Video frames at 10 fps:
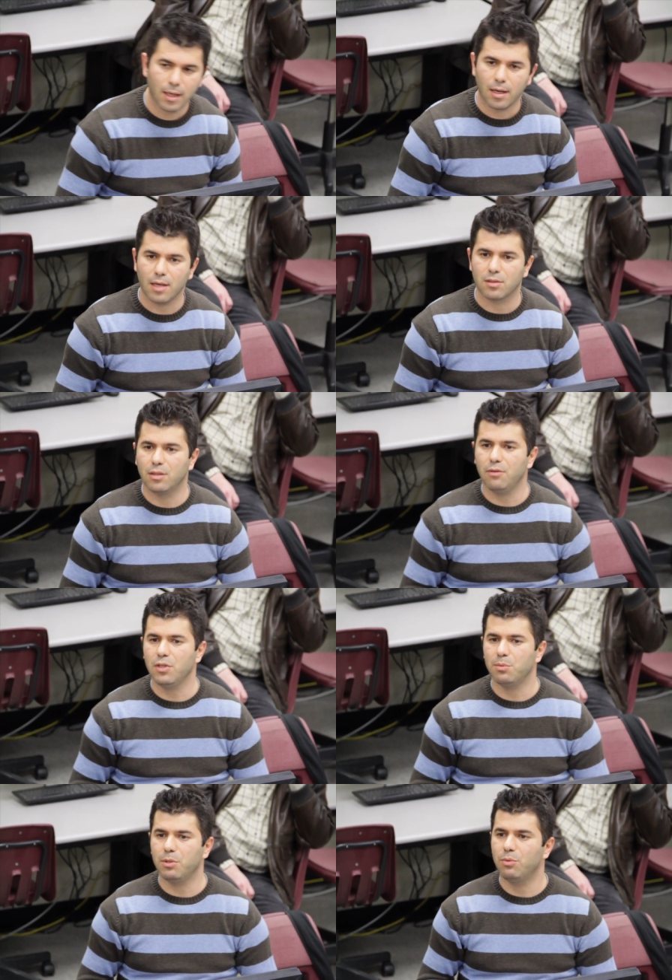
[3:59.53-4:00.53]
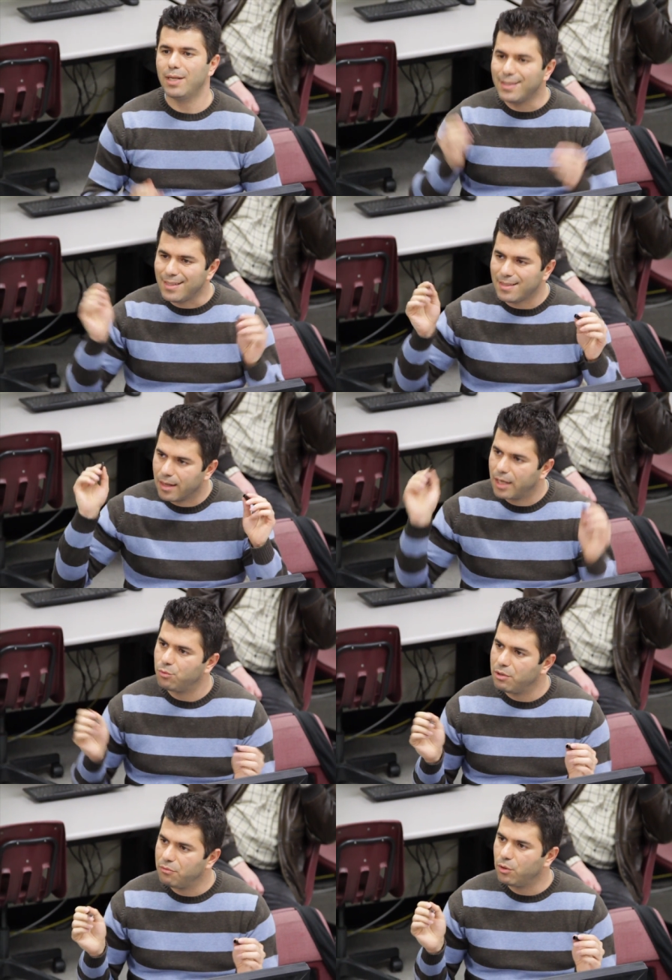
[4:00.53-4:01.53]
Guys, the difference between a
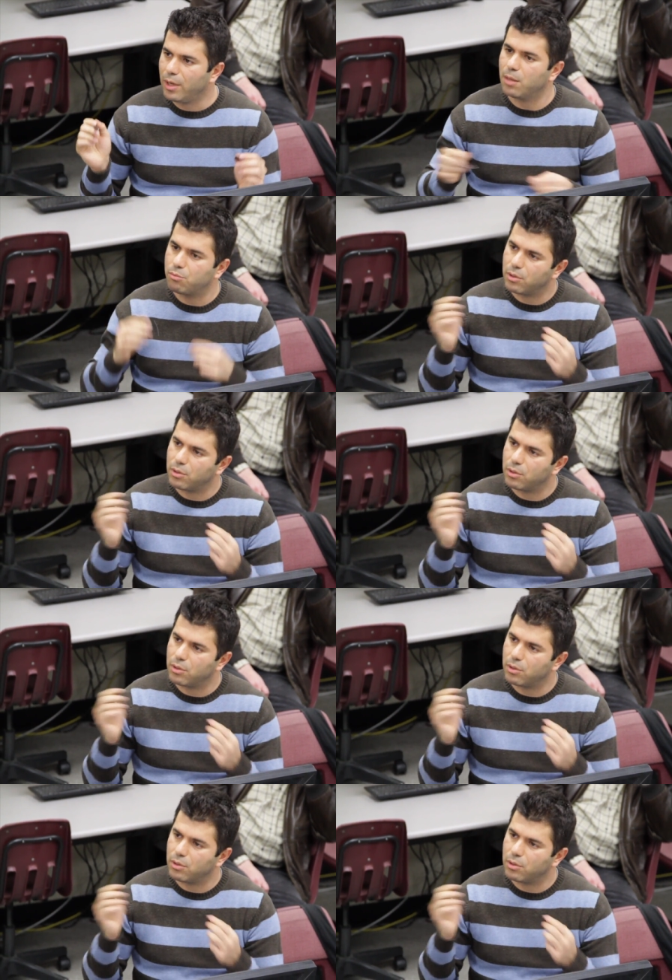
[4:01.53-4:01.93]
design review and a